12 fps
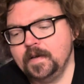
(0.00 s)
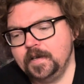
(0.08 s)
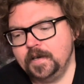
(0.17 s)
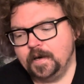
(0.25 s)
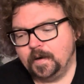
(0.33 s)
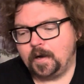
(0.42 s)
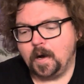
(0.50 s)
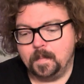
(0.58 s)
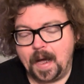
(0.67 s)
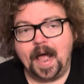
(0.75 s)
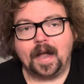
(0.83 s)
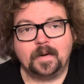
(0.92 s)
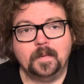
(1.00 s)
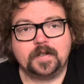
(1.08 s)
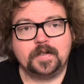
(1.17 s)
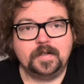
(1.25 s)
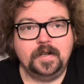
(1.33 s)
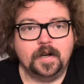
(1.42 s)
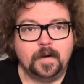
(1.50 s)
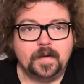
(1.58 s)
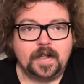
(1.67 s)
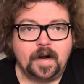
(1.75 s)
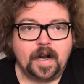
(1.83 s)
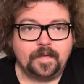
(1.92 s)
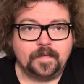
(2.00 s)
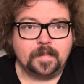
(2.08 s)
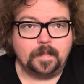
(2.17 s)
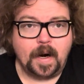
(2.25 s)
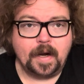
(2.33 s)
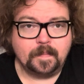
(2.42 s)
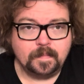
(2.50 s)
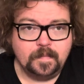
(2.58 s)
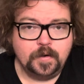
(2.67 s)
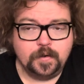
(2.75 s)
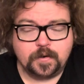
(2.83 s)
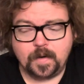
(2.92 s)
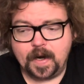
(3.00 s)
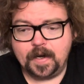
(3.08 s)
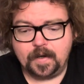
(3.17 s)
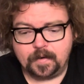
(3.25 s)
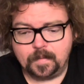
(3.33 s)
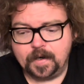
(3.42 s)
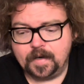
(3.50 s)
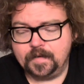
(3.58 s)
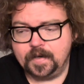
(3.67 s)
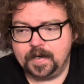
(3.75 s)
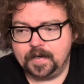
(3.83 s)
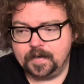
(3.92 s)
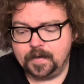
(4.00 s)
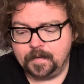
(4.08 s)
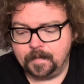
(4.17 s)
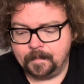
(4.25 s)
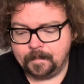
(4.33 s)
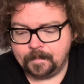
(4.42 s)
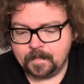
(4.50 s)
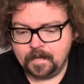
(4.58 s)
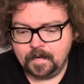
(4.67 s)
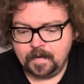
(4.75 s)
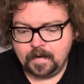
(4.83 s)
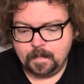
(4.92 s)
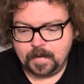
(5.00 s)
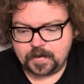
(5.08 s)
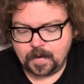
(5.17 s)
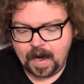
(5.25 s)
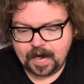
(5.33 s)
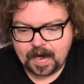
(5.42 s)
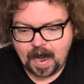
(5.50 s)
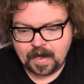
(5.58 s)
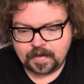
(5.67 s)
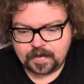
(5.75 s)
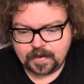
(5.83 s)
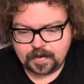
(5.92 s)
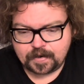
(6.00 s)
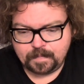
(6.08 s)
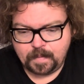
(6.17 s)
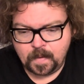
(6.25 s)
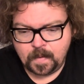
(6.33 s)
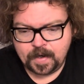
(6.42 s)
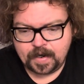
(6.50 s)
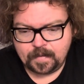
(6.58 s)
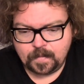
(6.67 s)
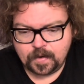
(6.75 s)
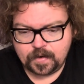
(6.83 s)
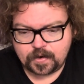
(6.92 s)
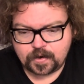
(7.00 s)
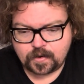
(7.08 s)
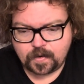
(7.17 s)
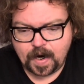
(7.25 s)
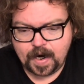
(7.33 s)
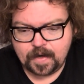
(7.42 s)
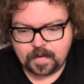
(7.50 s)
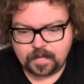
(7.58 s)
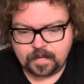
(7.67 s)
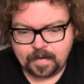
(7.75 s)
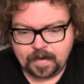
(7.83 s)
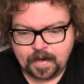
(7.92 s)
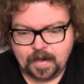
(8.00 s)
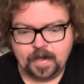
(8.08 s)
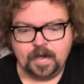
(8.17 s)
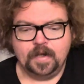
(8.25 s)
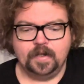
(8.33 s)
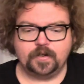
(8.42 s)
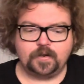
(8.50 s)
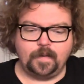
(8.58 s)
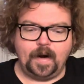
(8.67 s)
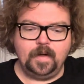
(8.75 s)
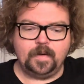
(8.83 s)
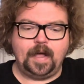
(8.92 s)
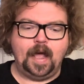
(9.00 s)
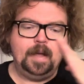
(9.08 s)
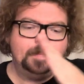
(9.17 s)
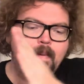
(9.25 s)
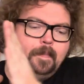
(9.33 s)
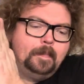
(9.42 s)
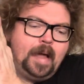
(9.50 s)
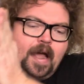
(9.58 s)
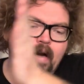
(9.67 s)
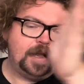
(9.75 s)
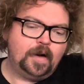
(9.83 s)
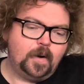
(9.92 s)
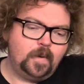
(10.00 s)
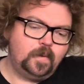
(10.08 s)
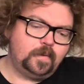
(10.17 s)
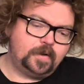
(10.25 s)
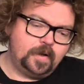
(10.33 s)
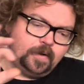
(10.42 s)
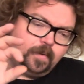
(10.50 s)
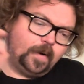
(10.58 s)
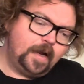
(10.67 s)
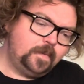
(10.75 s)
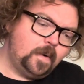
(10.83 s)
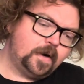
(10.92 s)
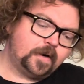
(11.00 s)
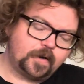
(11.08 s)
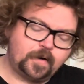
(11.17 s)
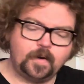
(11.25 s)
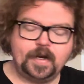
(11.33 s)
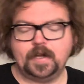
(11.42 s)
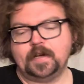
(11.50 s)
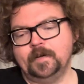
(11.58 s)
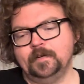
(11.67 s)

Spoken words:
you know, go back, you know, without having to break new trail or whatever you need to do. But so I'd gotten to this point where the trail came and met an old Redwater Creek.